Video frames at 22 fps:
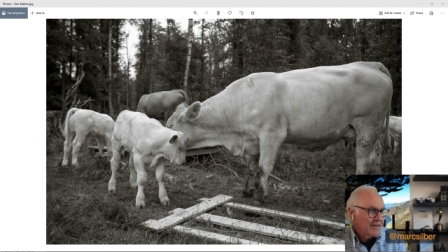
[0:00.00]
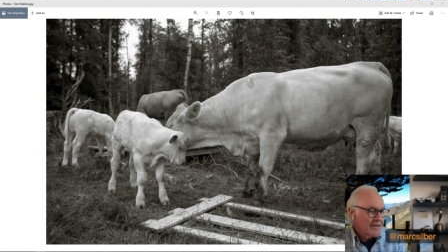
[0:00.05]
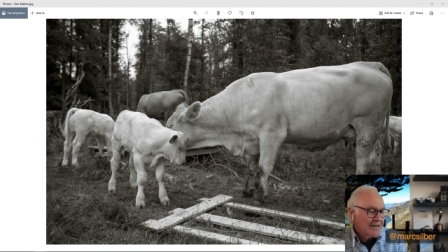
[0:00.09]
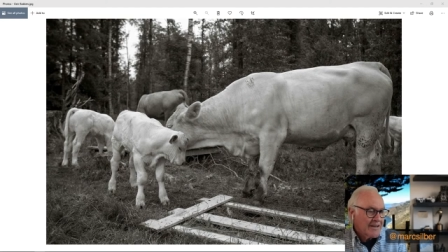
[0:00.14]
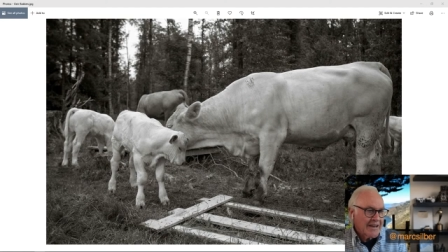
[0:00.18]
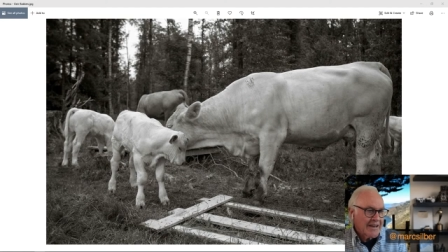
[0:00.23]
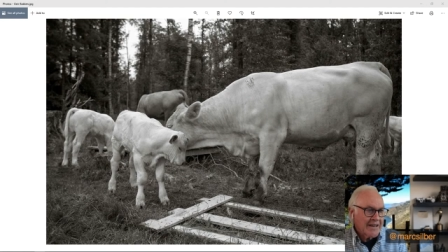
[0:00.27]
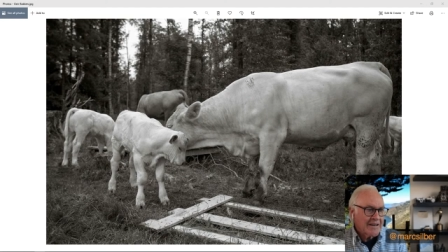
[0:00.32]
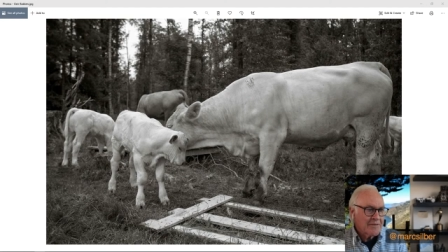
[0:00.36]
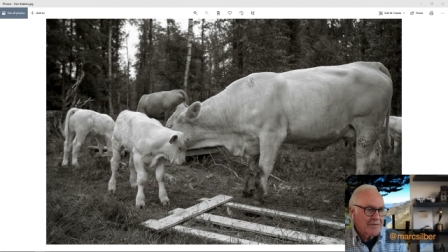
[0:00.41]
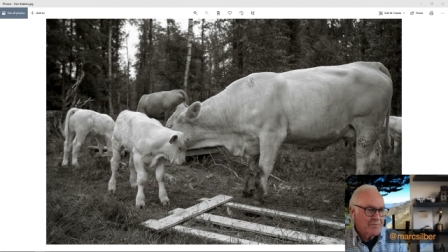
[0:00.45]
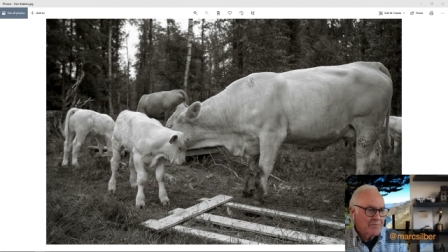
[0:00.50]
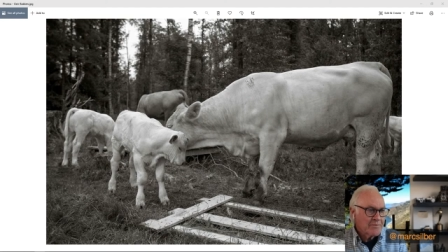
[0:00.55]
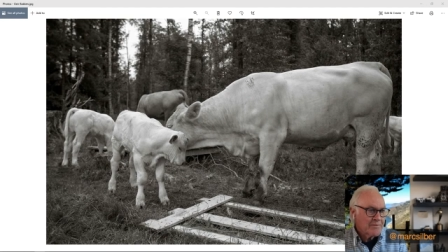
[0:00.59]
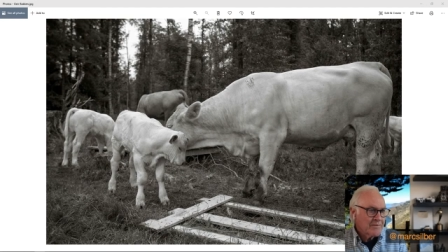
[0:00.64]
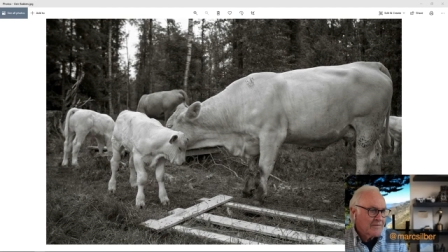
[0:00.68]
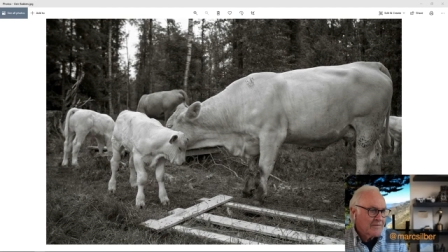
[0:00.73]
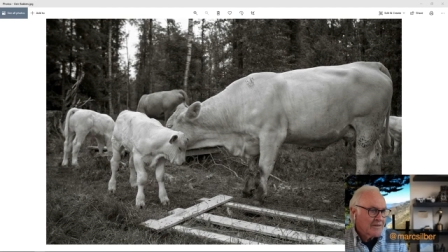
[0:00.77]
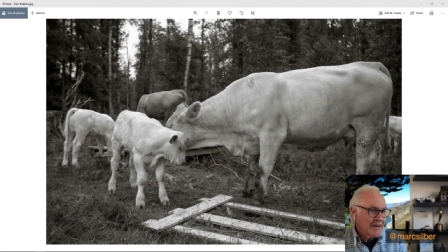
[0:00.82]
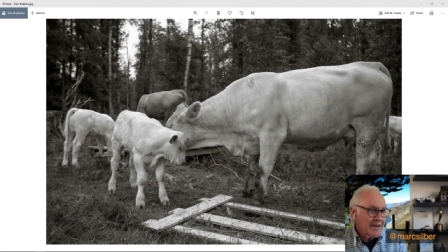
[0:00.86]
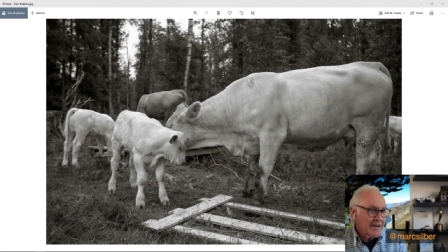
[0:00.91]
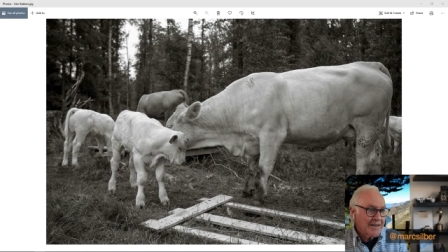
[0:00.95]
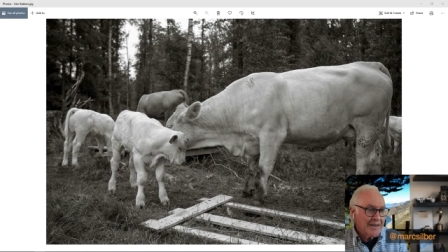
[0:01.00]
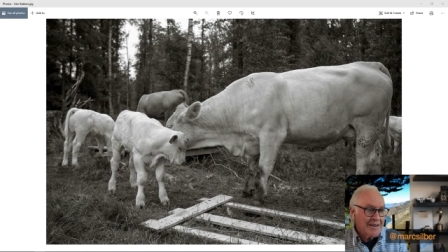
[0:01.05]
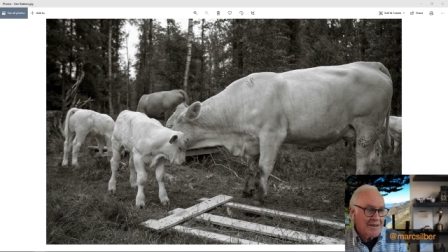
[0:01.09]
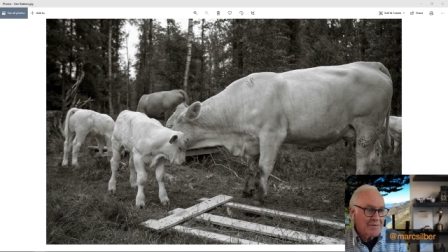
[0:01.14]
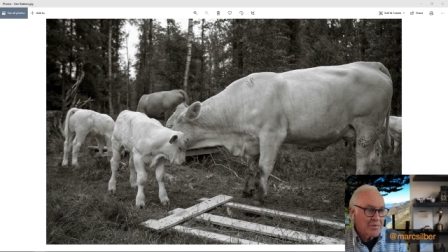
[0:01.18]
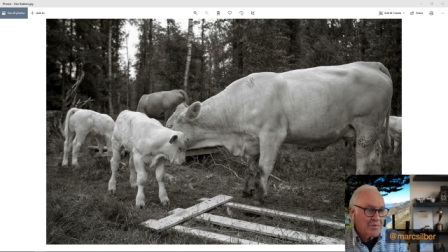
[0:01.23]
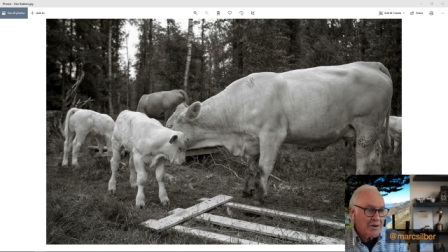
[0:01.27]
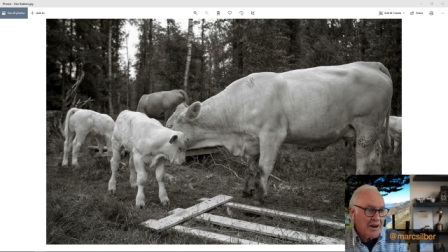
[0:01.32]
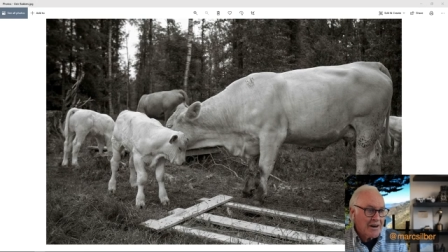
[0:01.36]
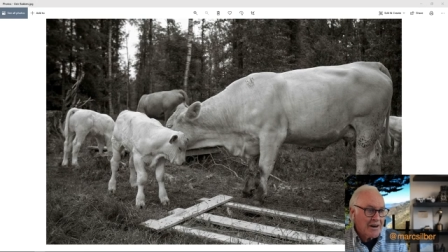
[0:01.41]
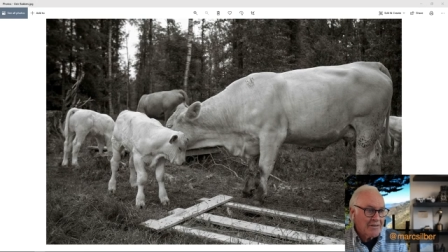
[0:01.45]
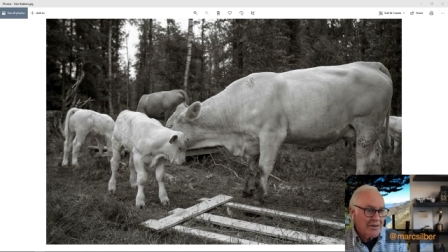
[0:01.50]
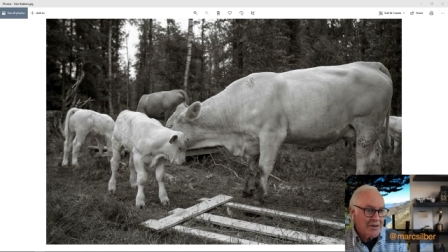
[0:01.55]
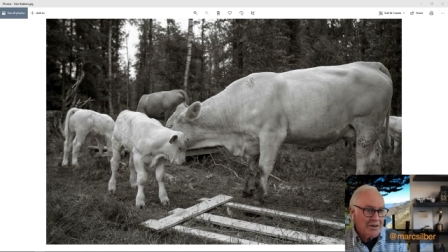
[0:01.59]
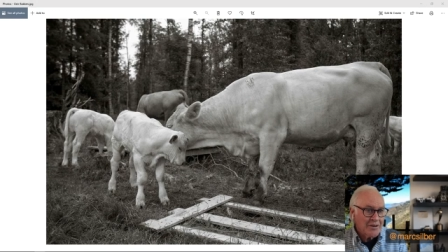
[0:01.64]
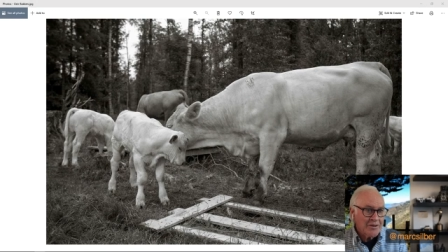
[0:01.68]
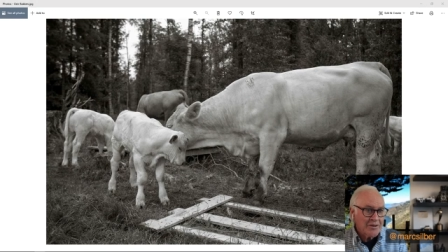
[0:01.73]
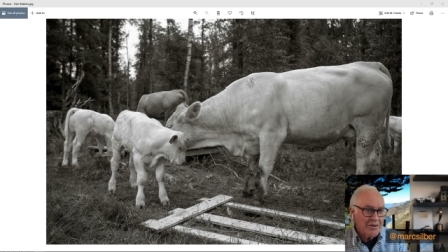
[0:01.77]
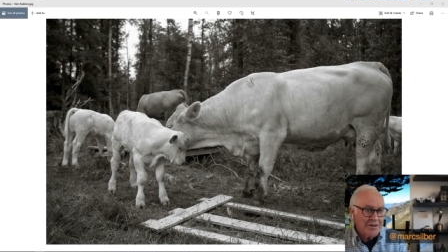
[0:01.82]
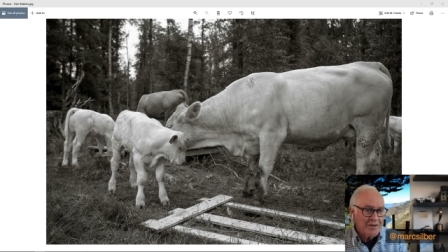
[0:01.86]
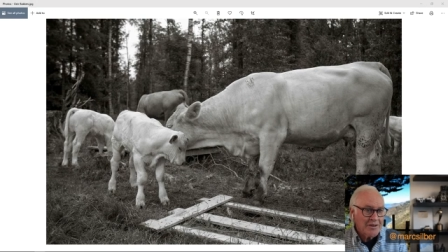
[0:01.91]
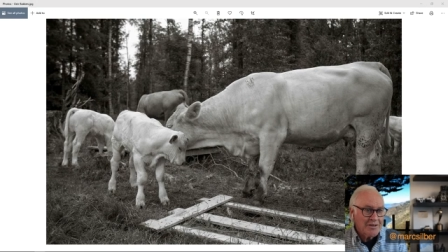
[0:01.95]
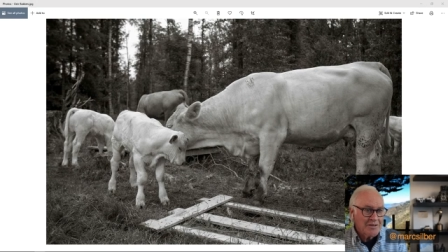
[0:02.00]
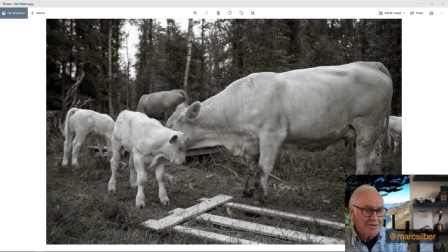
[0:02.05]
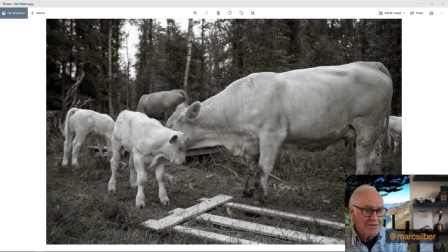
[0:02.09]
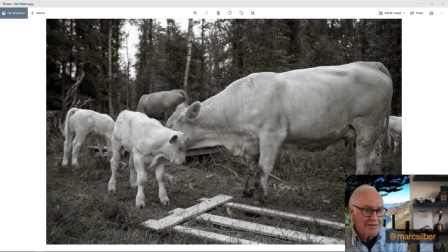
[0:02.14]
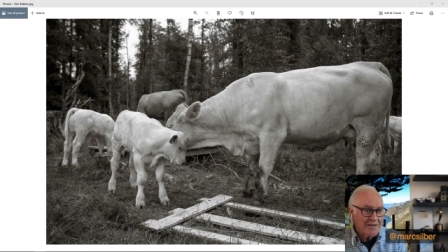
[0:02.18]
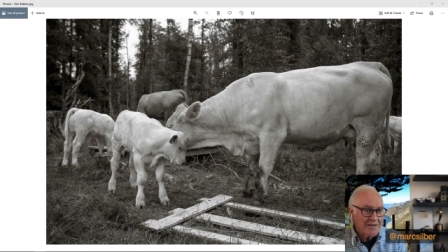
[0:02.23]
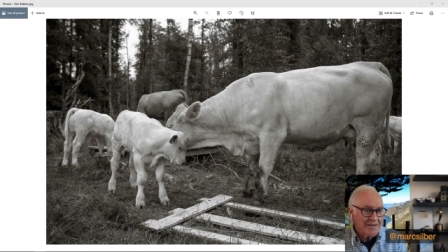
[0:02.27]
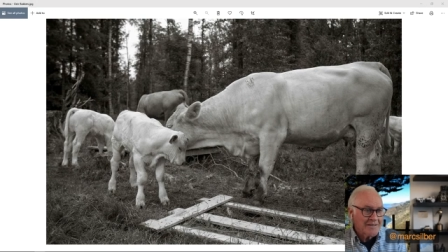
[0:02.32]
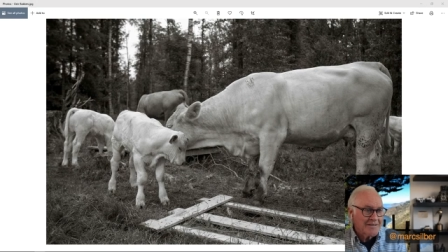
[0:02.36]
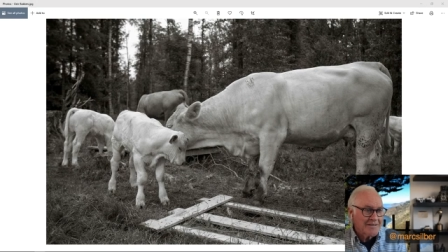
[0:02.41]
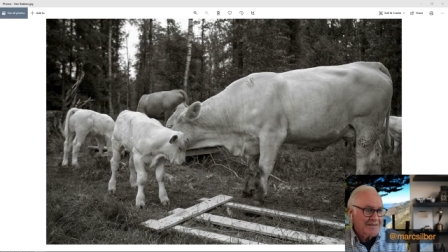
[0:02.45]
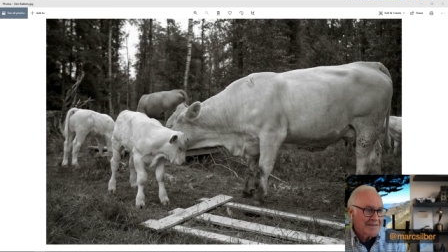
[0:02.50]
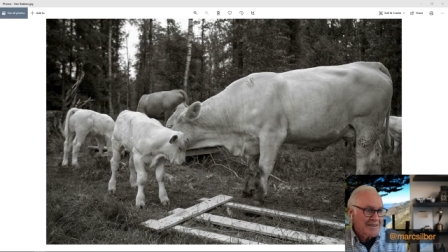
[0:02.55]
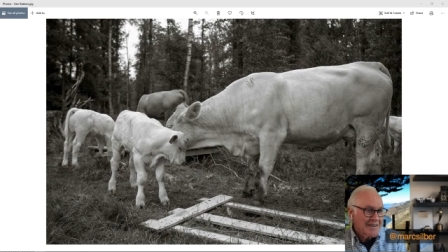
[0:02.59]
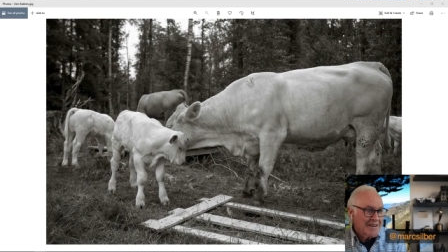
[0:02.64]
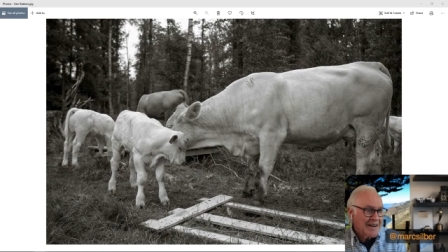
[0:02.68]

All and right. again, bravo to using